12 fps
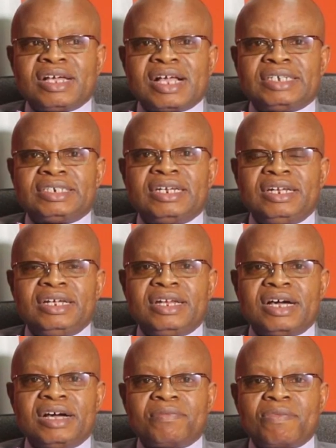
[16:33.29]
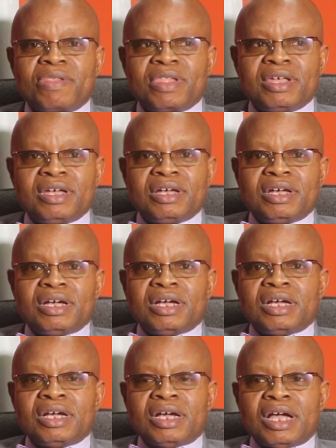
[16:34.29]
I think as a leader,
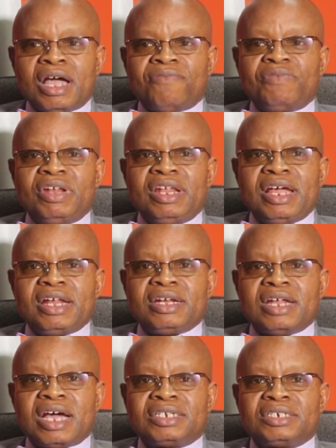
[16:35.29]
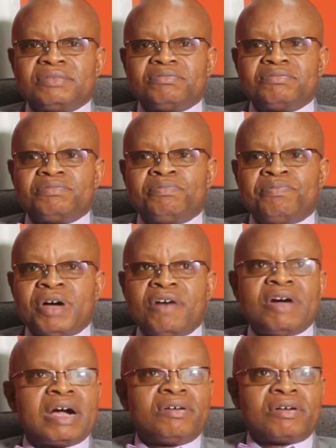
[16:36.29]
I've learned that
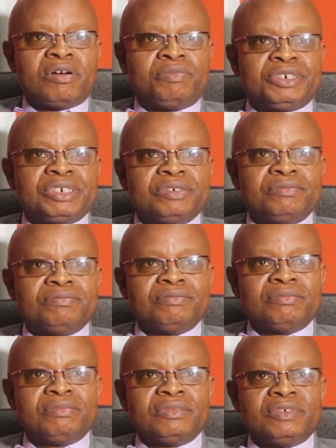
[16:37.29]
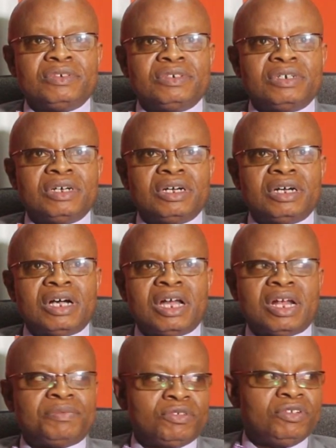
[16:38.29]
power corrupts.
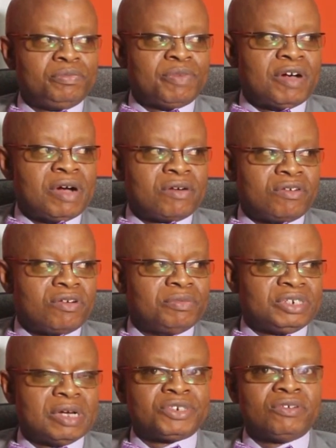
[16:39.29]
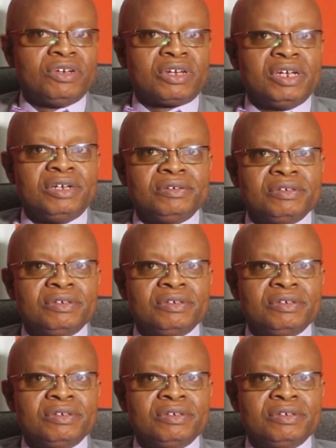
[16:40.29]
And absolute power corrupts absolutely.